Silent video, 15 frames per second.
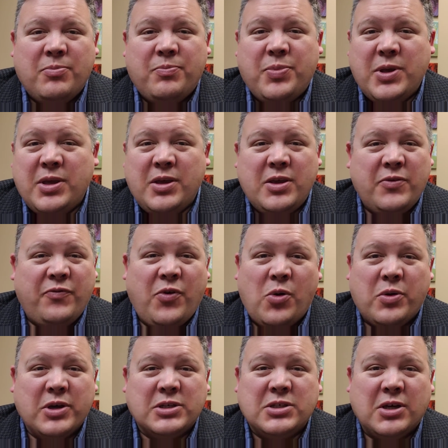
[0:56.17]
be
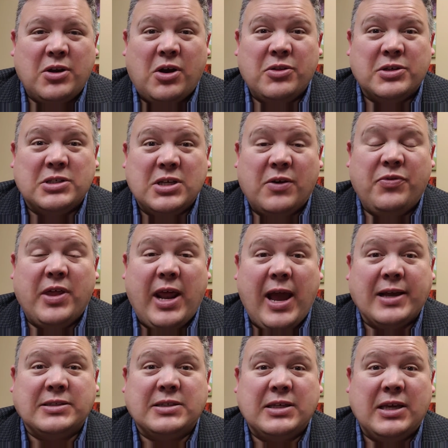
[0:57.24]
focused on all the stuff that
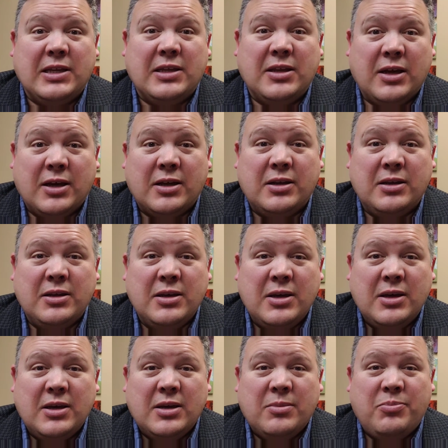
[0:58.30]
has to get done,
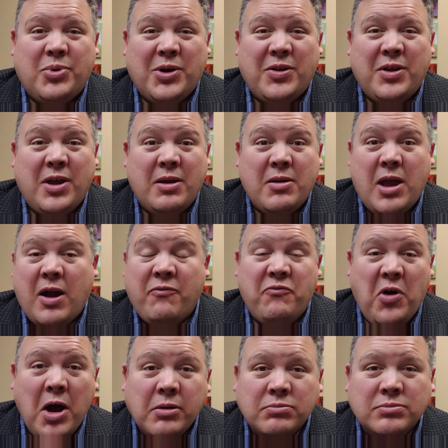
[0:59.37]
but have
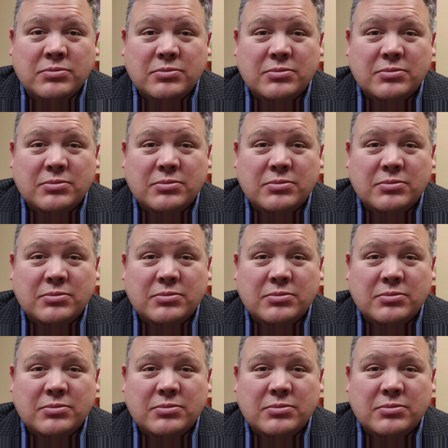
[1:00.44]
fun.